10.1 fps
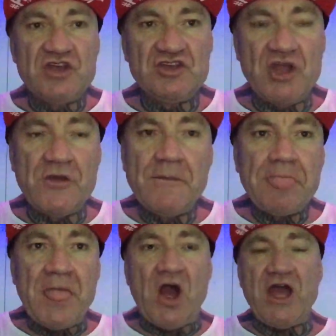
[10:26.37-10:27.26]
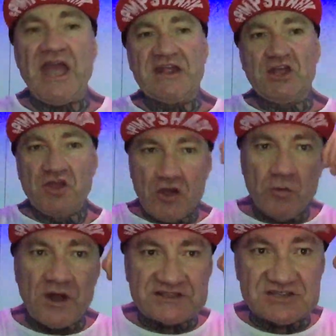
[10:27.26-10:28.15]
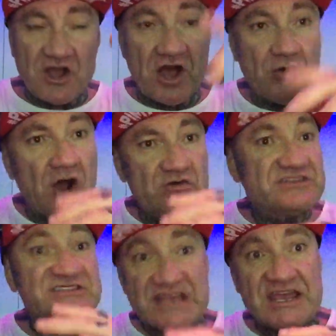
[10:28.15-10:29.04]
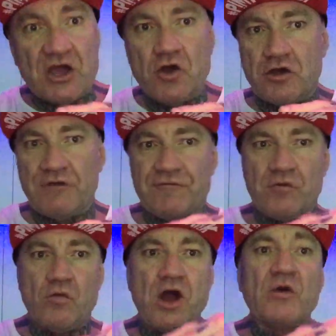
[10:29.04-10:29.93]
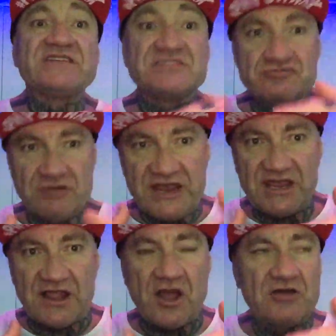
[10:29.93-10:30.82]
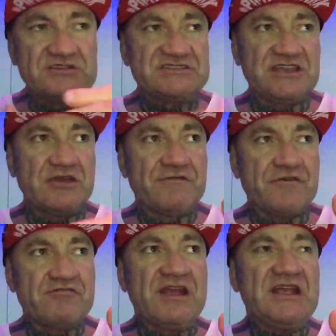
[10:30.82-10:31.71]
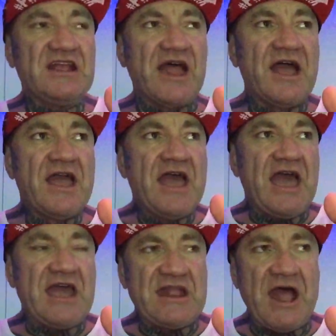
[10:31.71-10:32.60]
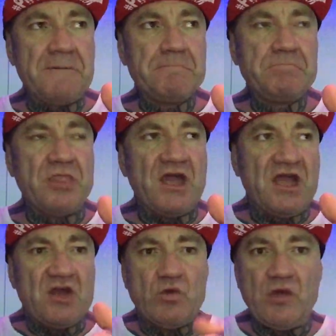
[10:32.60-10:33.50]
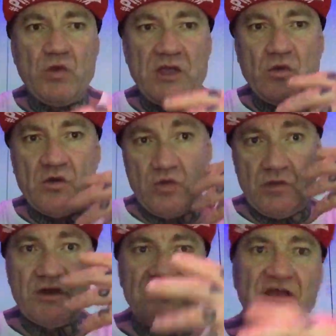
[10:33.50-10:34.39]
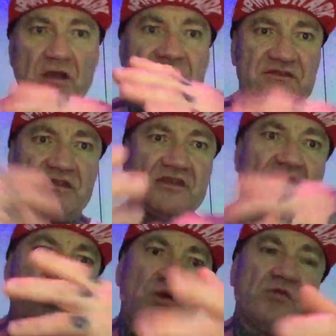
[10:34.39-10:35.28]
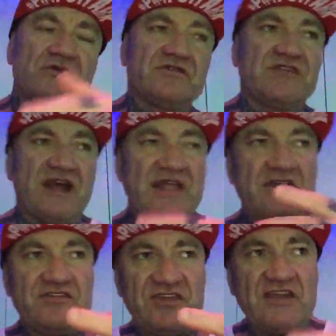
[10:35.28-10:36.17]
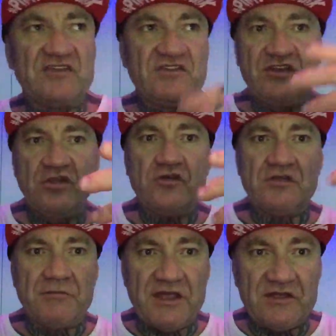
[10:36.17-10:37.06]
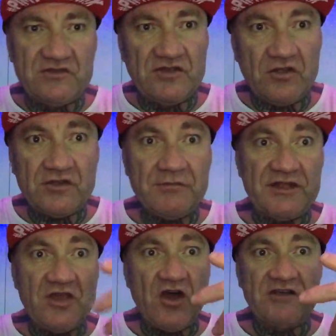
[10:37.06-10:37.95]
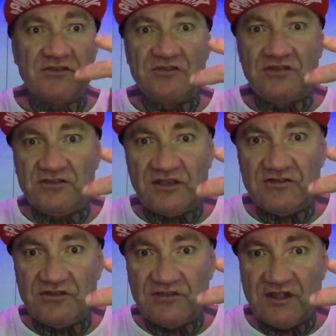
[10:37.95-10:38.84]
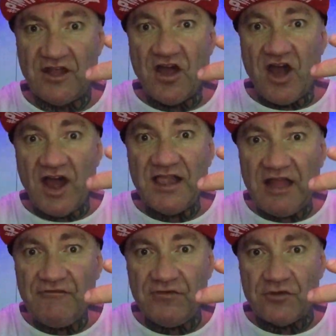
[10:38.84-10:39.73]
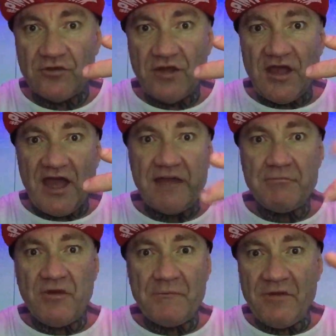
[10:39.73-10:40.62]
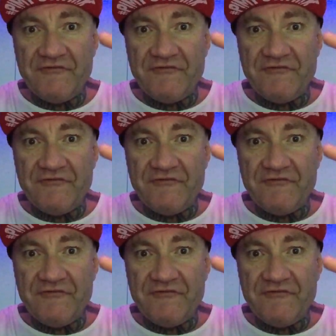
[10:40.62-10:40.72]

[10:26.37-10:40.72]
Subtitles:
you know, I had a girl once. I was seeing a hooker for a while as a regular. I was seeing her for a regular, and we were you know, we were starting to have sex, and she looked at me in the eyes, and she said, "I love you." And my